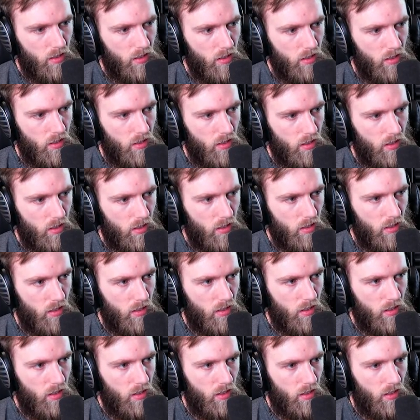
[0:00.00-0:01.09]
so cold in my
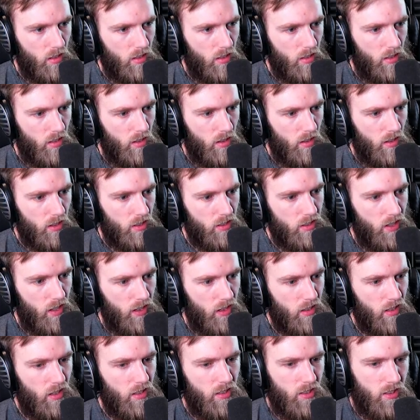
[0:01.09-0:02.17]
life. Let's take
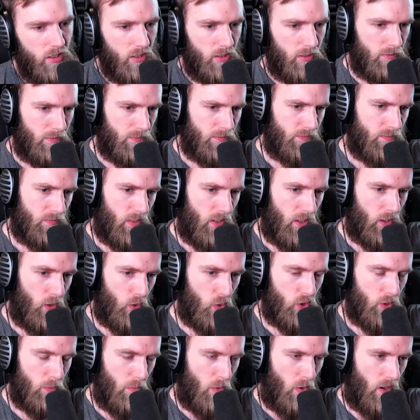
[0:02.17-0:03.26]
this.
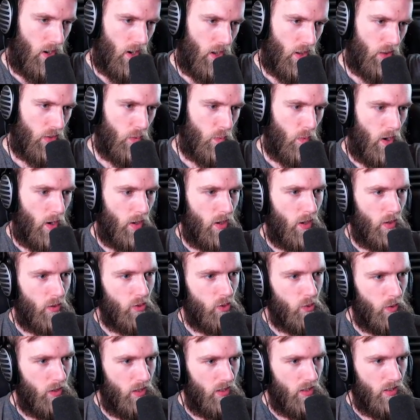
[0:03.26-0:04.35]
Lose some more health, why
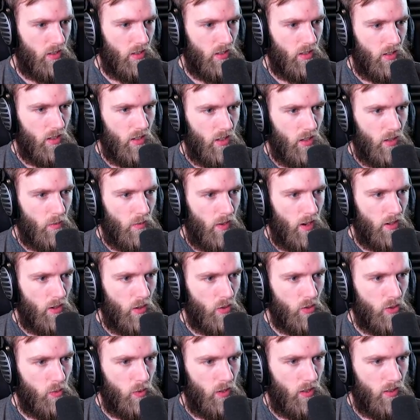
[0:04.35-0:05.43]
don't we? Why
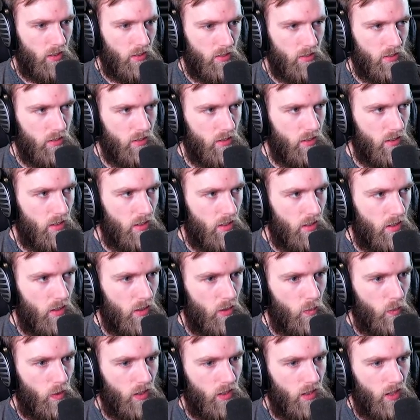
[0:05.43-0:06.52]
don't we?
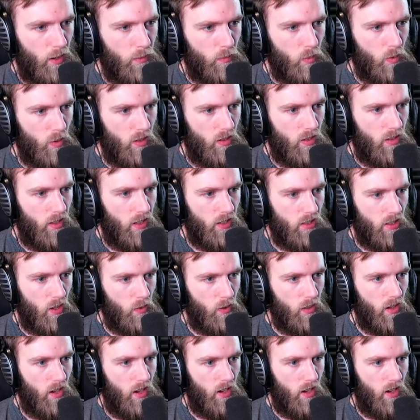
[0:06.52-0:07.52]
Reclaimed wood, that's all we